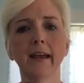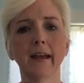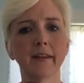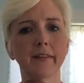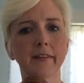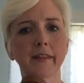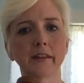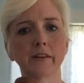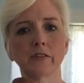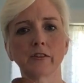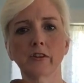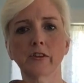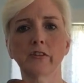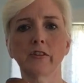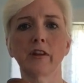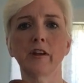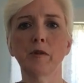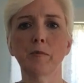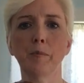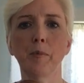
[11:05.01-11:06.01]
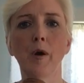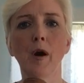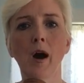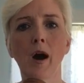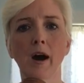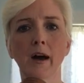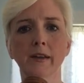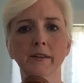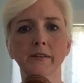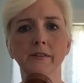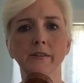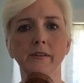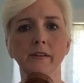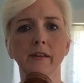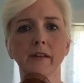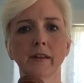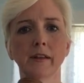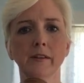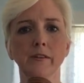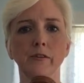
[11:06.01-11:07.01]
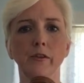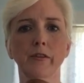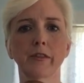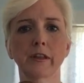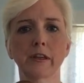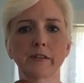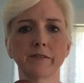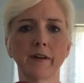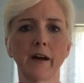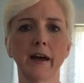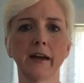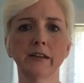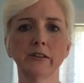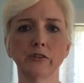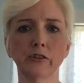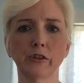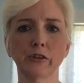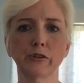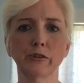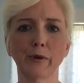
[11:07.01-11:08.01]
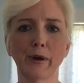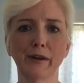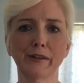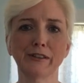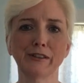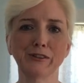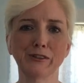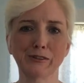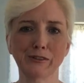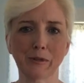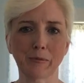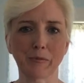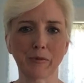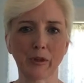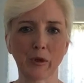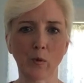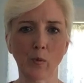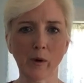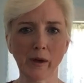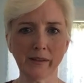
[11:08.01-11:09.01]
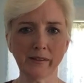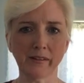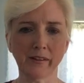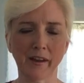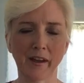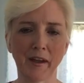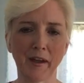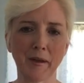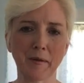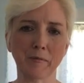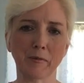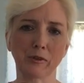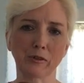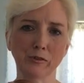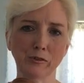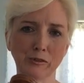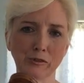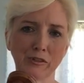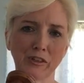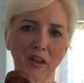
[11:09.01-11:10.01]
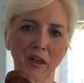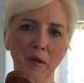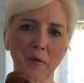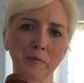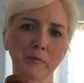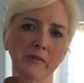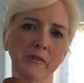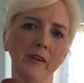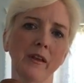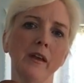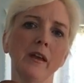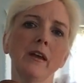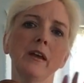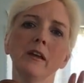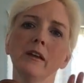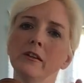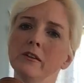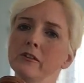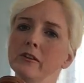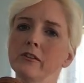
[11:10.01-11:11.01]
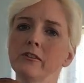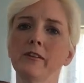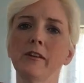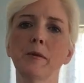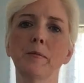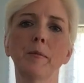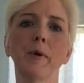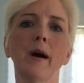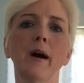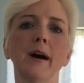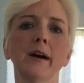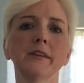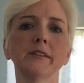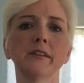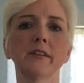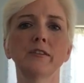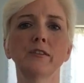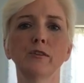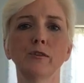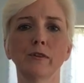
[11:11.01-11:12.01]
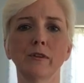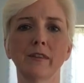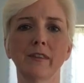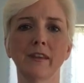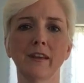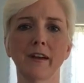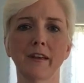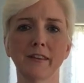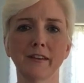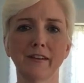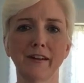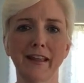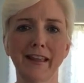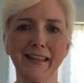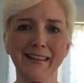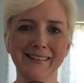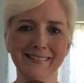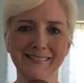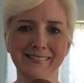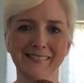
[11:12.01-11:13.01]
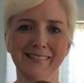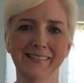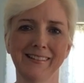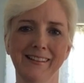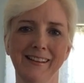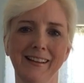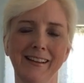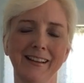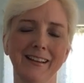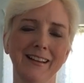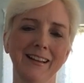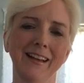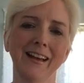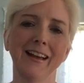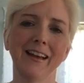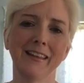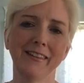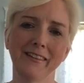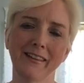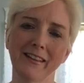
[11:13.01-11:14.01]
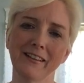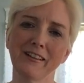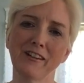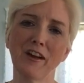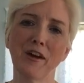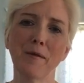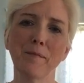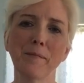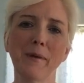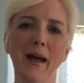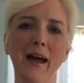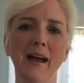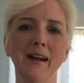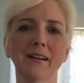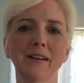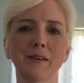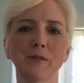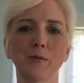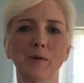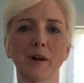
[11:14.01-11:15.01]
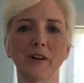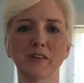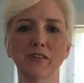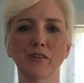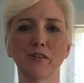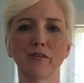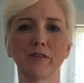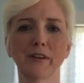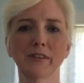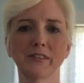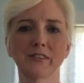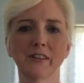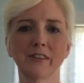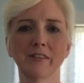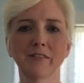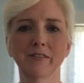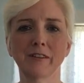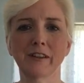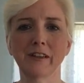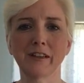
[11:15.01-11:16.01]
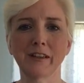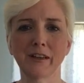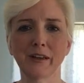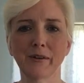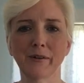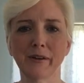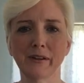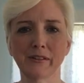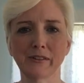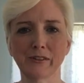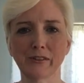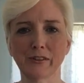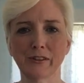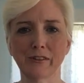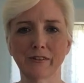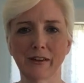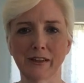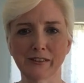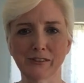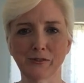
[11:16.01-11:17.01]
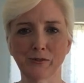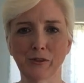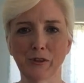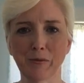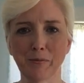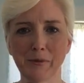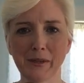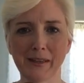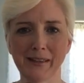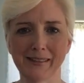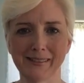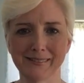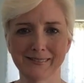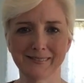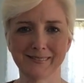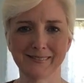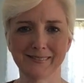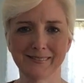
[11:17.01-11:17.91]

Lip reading: And then just hit pause so that if I show you how to do something 1 time or 2 times, just hit pause and do it the other 8, and then come back and watch the rest of the video and do the rest with me.